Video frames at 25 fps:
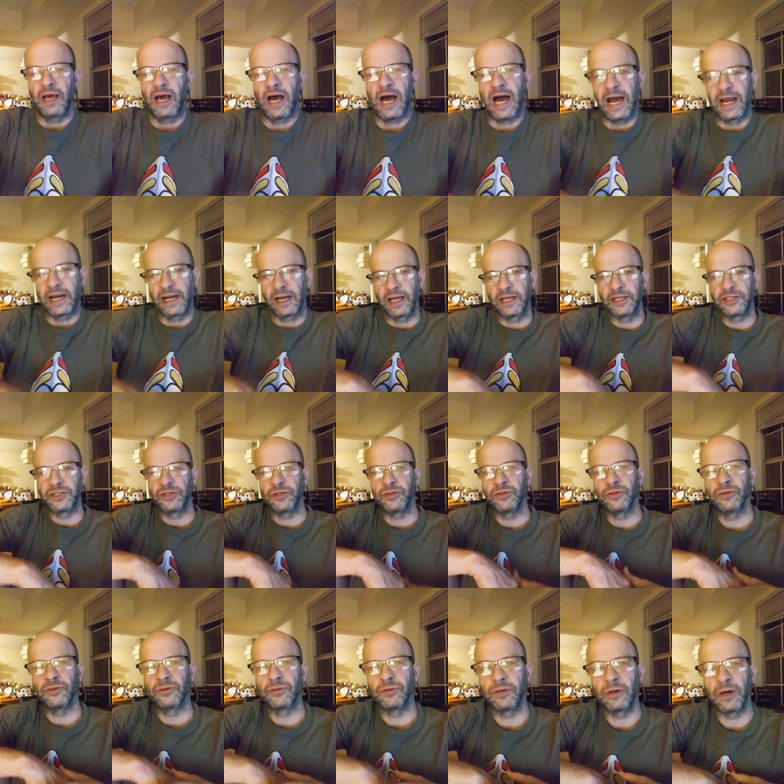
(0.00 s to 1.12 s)
I'd like
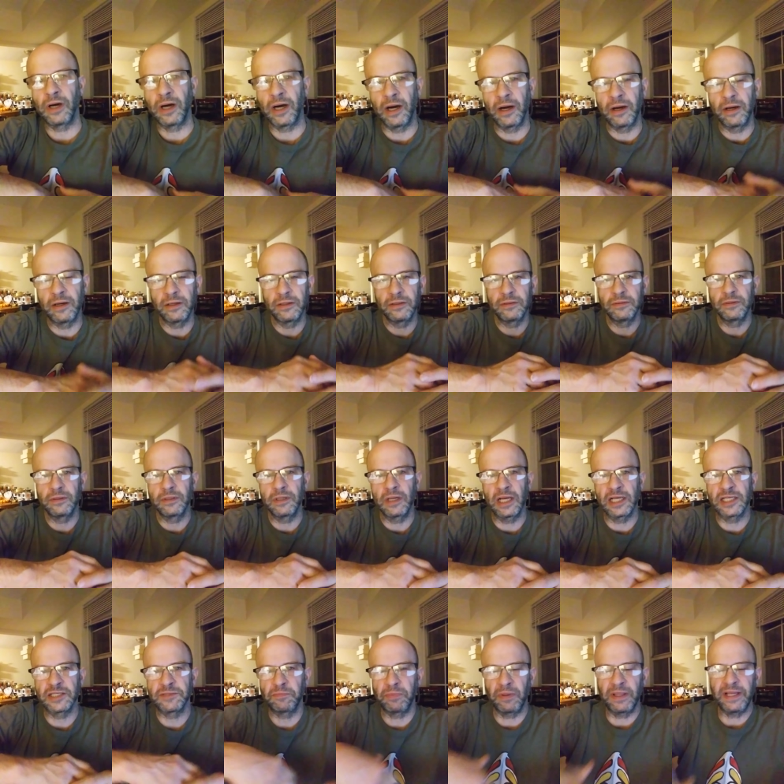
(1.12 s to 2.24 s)
to uh,
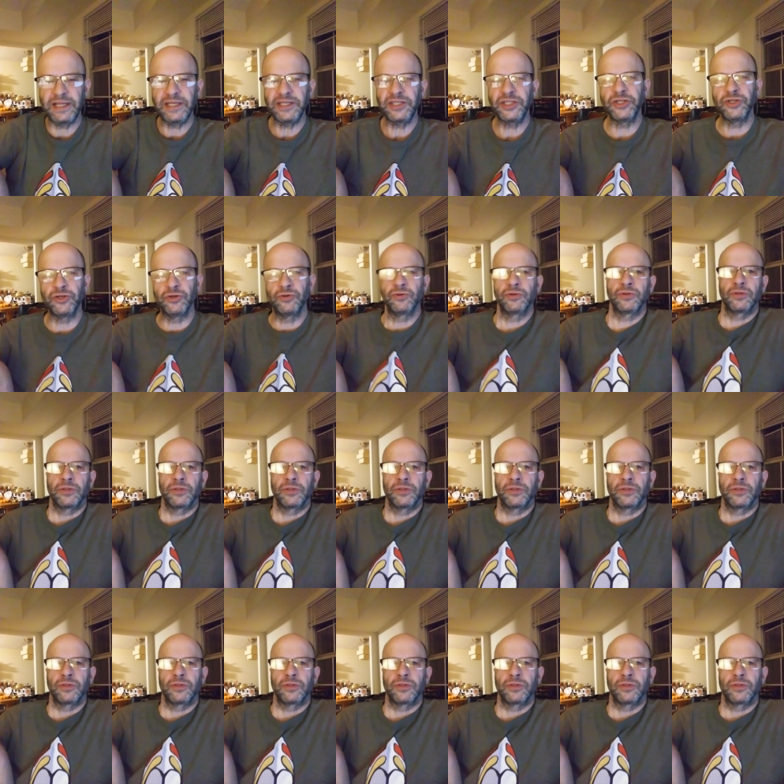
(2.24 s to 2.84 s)
explain to you